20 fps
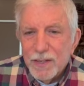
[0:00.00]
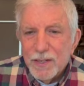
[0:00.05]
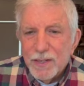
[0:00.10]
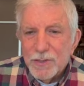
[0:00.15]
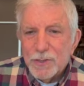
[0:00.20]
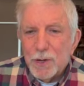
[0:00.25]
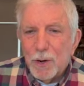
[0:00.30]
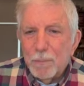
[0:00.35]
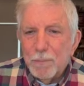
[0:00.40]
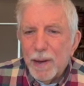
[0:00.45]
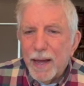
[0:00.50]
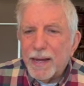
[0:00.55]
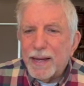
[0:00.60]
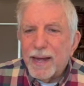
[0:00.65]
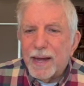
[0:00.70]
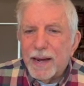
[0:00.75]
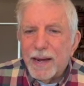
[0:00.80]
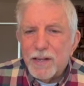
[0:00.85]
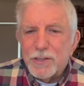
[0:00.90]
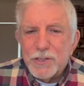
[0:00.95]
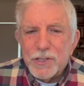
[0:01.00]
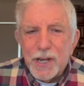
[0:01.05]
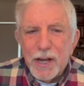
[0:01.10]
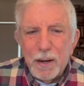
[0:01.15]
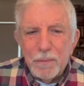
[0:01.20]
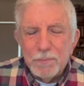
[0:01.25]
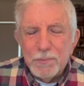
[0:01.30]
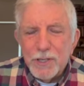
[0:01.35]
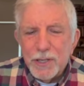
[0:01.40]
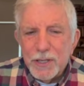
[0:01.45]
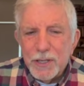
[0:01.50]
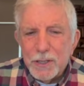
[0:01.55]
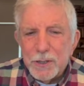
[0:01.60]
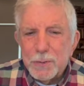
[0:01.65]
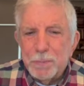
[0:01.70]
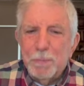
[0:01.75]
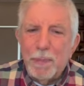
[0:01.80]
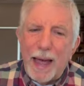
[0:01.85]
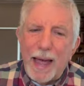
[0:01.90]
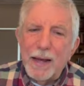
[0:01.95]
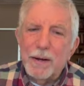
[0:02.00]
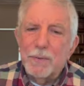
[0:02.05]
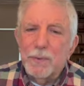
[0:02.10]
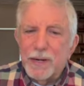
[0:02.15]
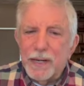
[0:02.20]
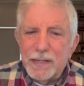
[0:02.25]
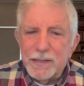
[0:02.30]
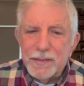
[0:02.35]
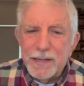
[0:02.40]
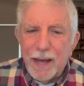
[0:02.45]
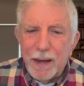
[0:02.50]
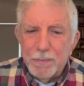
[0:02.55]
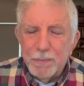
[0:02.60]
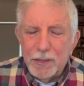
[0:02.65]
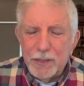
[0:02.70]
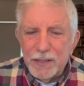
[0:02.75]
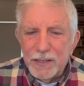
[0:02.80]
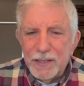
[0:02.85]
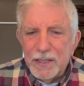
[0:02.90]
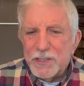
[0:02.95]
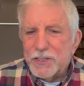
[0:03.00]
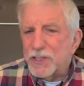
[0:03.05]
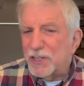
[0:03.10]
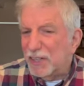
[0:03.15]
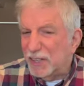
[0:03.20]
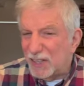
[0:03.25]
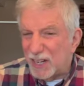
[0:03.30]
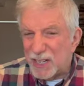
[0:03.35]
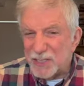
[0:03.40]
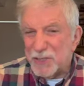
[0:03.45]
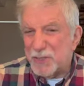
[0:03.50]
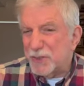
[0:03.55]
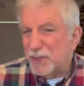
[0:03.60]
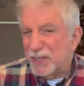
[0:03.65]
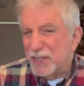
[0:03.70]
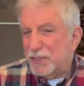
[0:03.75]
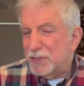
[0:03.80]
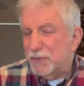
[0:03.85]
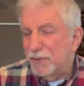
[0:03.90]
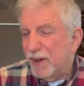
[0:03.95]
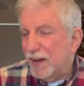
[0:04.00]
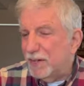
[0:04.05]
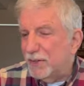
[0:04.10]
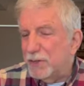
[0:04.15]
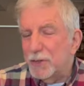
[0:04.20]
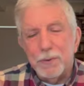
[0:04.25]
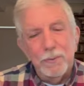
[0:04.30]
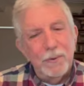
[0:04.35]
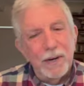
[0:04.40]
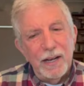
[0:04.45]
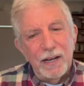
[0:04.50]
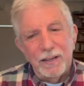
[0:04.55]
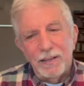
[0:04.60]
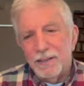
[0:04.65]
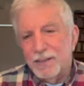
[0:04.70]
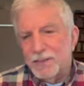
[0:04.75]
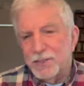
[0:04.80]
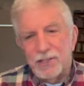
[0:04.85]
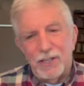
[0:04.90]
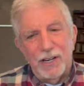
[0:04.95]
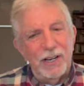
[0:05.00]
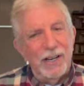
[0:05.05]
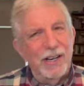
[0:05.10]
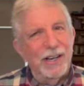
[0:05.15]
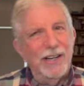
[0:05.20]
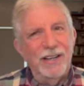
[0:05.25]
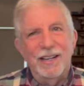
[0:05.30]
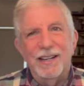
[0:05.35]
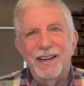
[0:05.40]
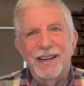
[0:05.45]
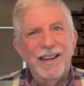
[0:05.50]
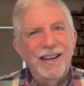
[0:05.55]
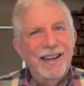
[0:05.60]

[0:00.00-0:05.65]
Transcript: So making us come to this banqueting table in this illustrious venue, well, sir,